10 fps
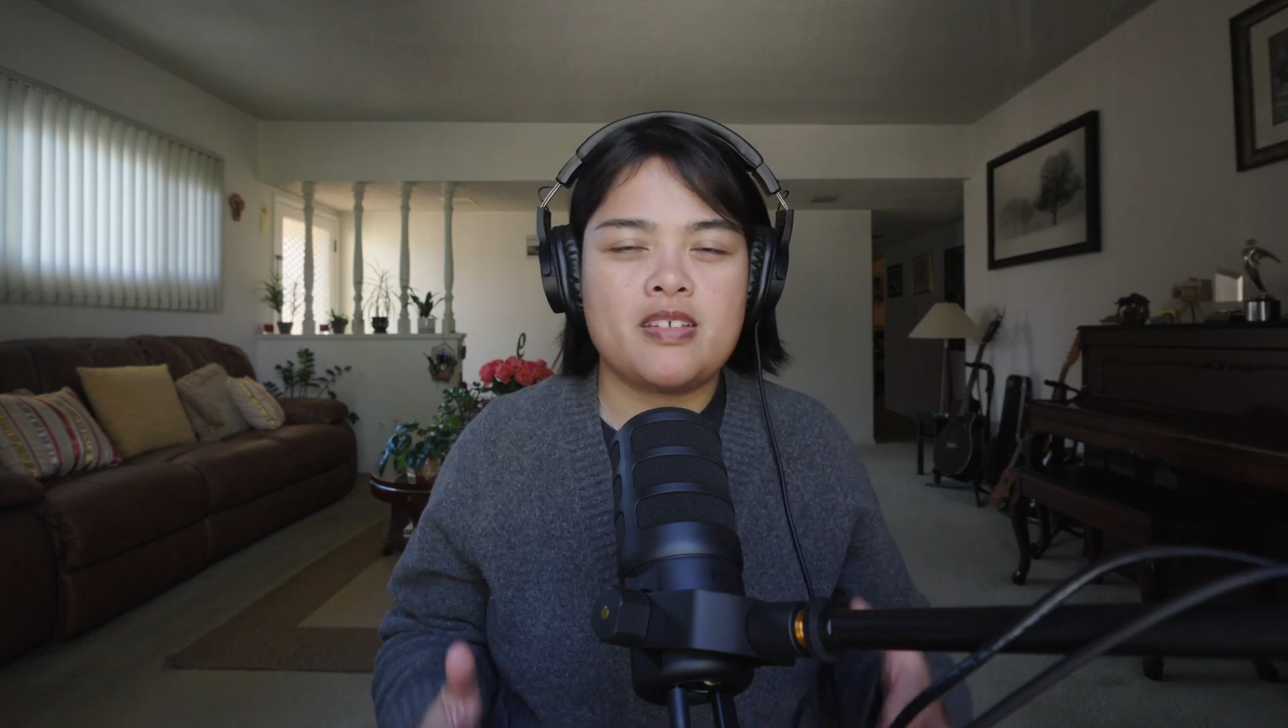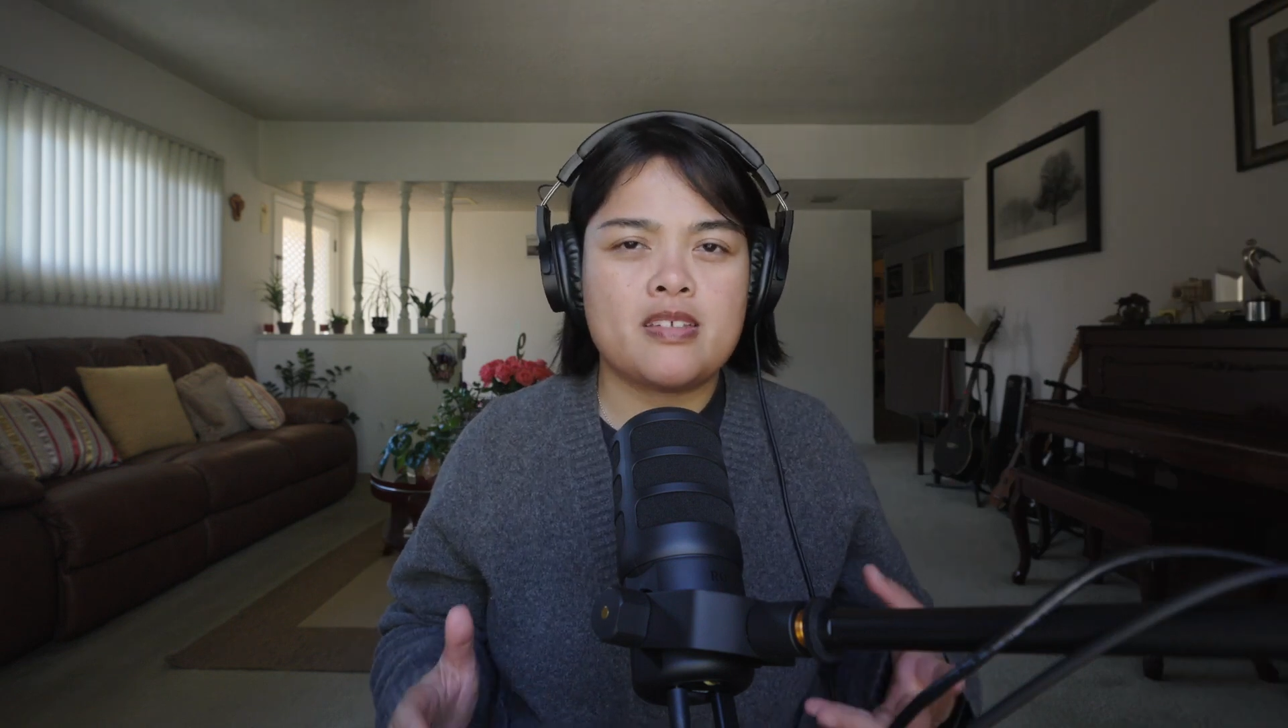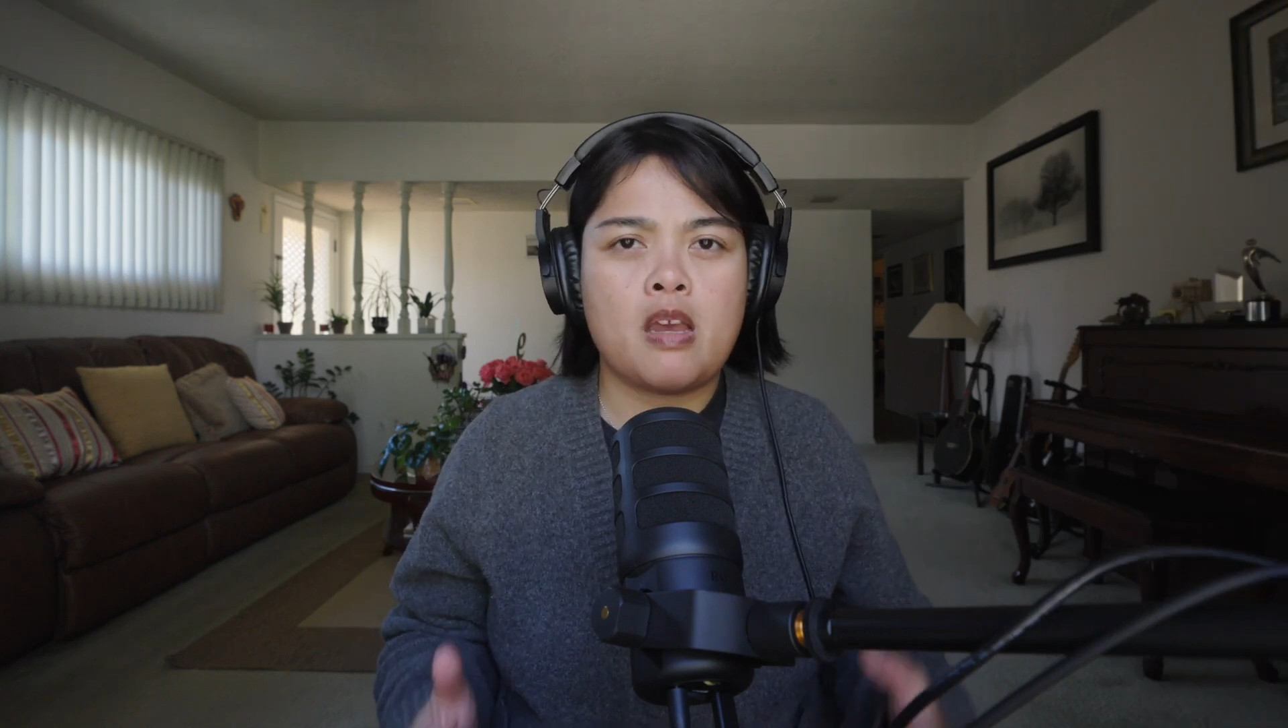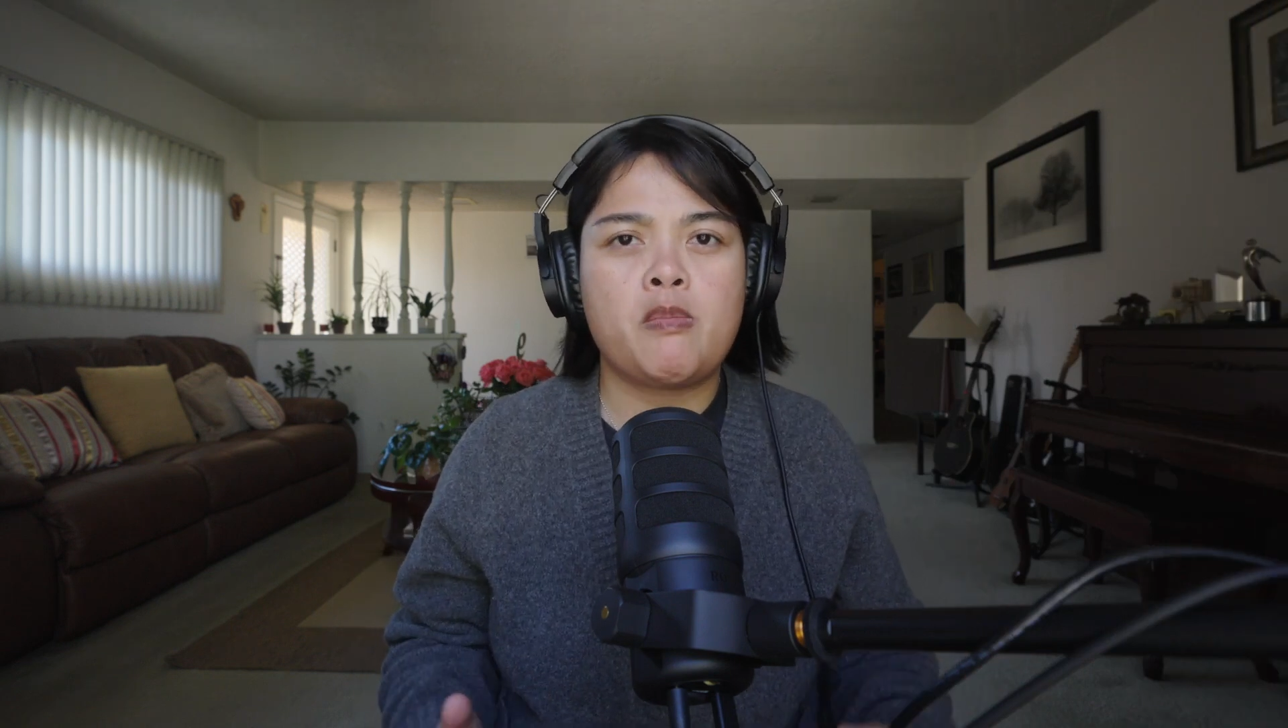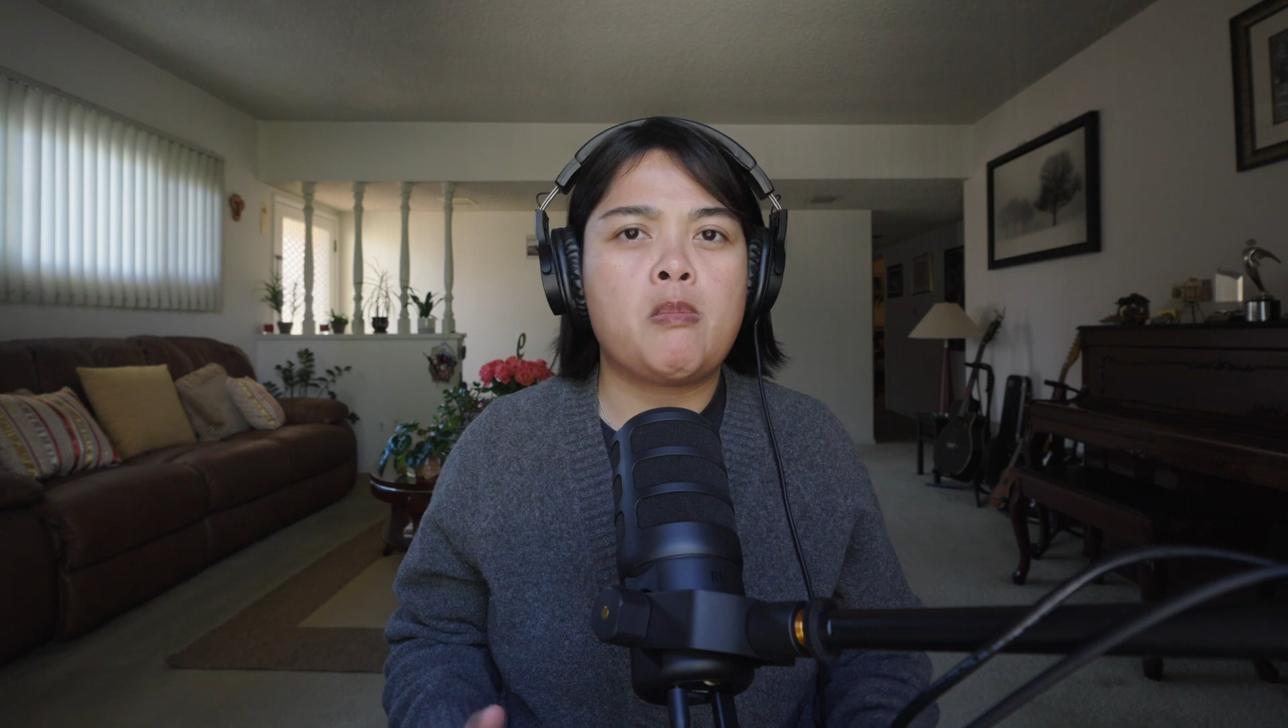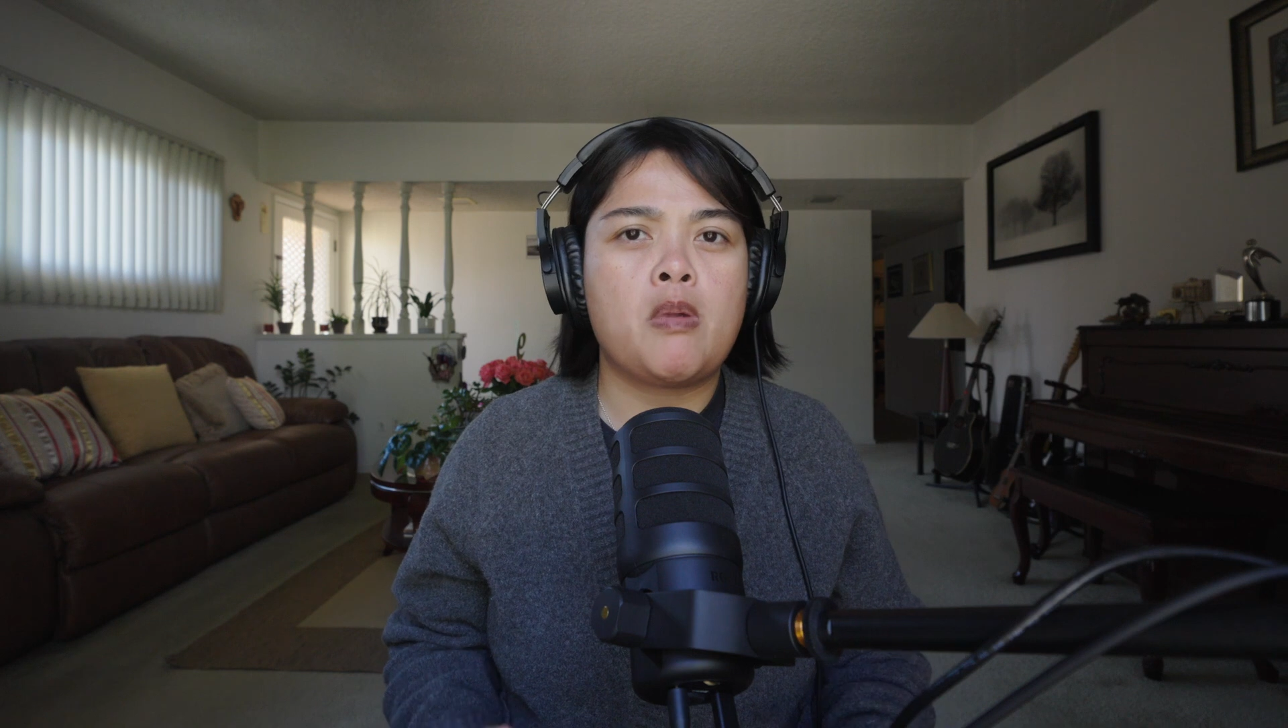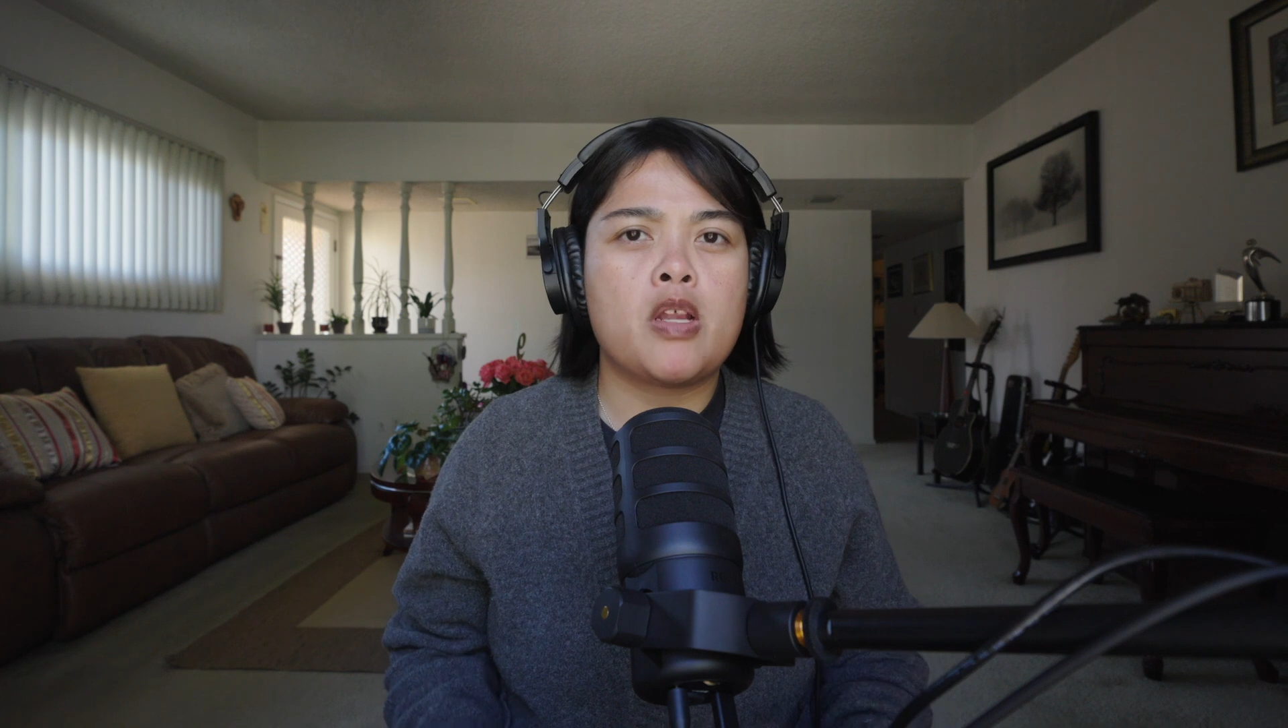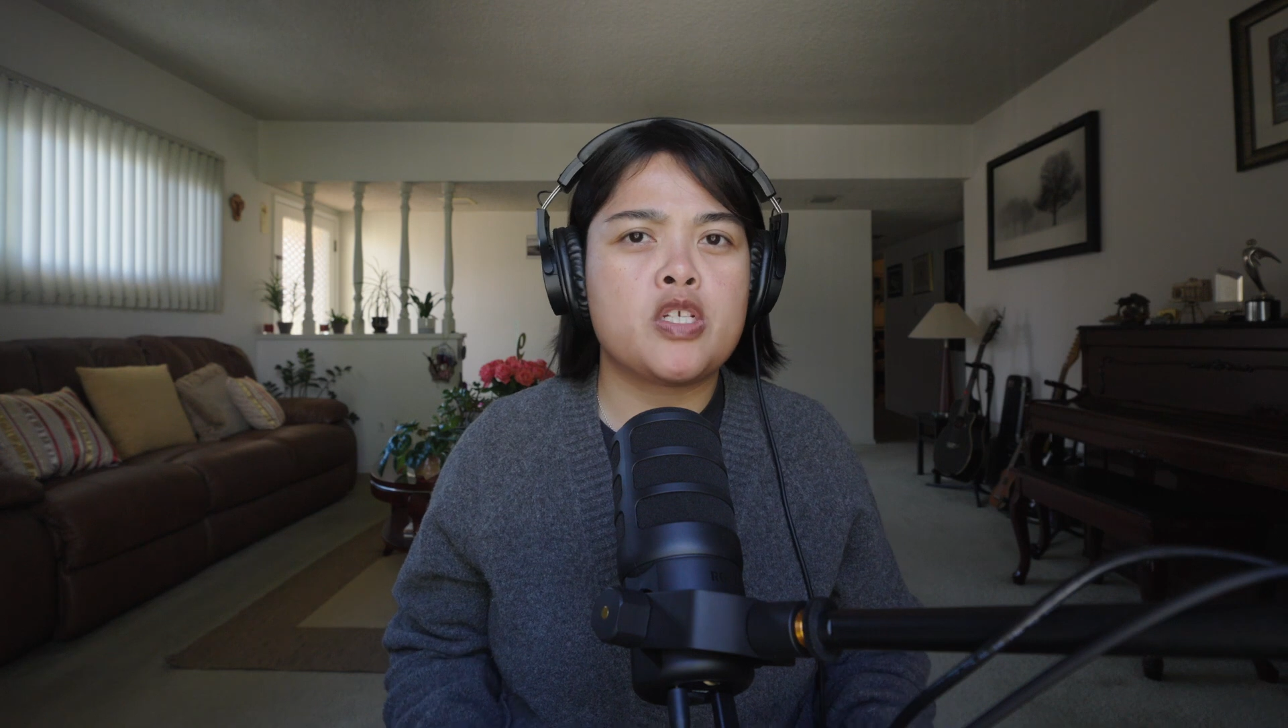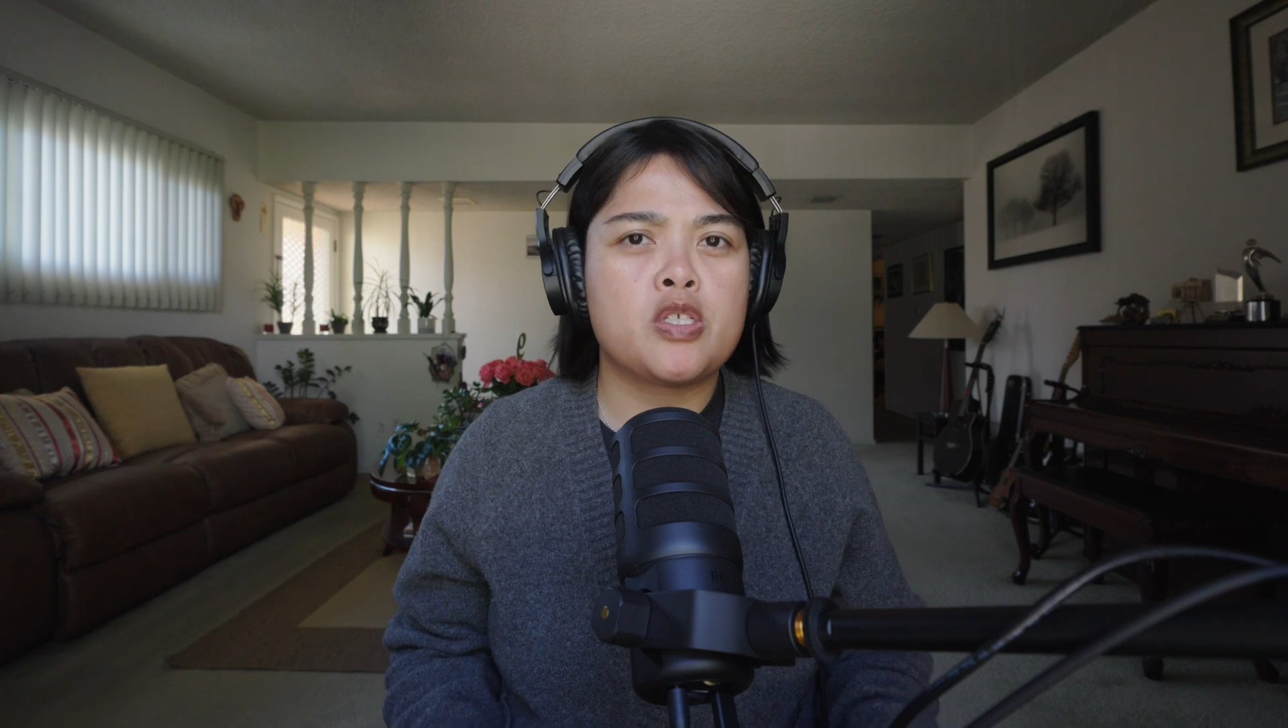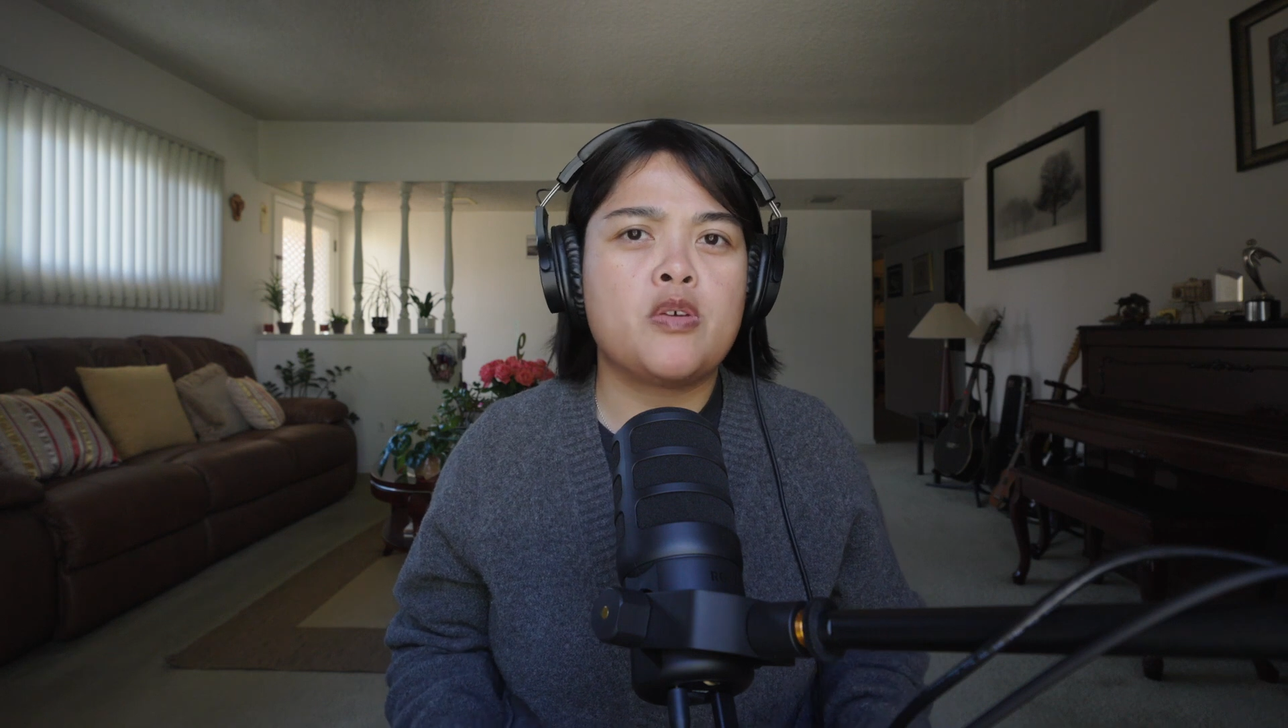this coming March